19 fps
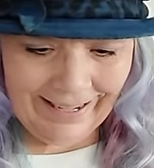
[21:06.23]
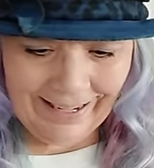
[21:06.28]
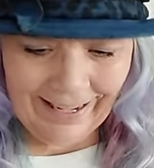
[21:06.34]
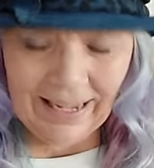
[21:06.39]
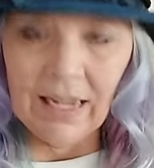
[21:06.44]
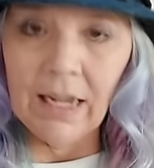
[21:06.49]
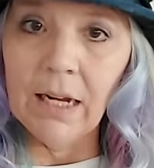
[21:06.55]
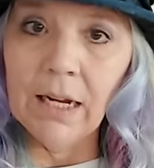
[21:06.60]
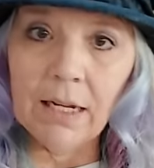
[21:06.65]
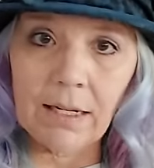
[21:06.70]

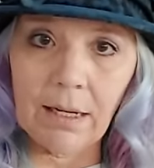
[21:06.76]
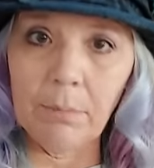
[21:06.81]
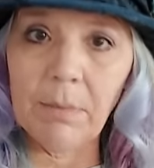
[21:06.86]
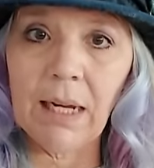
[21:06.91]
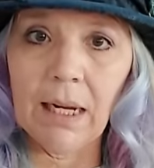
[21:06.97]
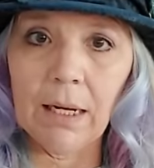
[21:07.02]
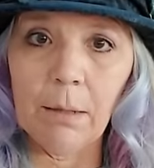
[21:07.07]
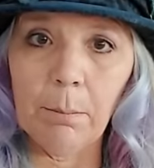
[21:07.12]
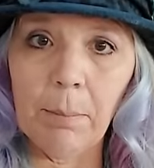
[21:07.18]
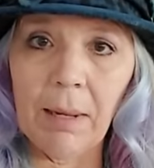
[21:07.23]
because I'm
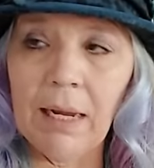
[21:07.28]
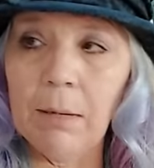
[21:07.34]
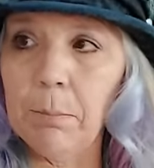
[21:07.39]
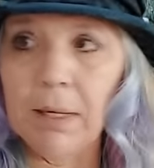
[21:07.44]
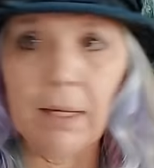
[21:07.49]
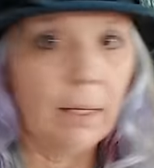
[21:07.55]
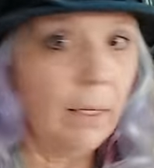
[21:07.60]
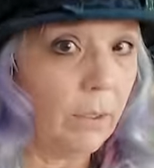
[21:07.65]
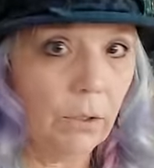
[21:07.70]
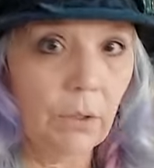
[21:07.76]
taking a pain
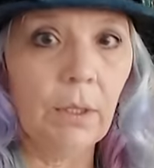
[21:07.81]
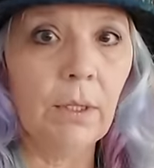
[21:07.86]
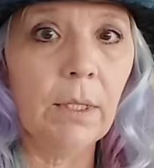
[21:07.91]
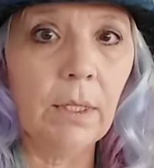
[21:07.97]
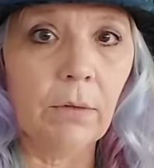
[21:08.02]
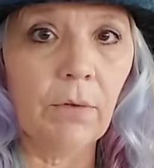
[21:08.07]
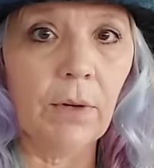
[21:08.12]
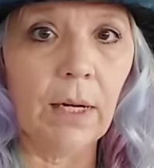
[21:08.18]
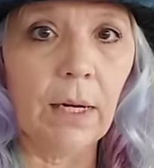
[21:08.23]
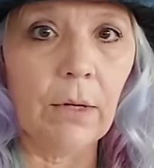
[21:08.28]
pill as soon as
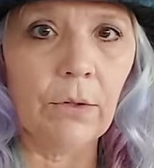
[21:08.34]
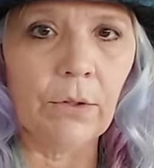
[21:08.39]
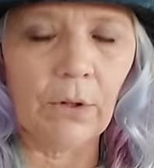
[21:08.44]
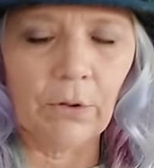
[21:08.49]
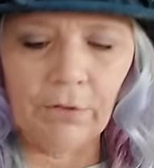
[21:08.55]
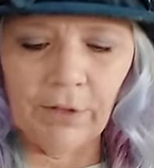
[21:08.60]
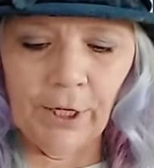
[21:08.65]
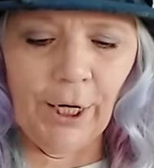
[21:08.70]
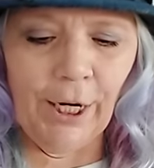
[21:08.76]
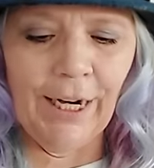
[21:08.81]
this video is
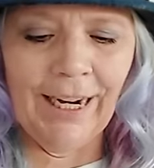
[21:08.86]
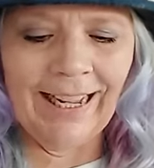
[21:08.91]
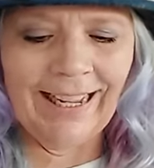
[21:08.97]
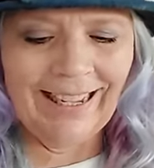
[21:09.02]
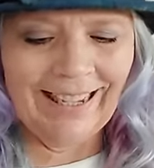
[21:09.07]
over.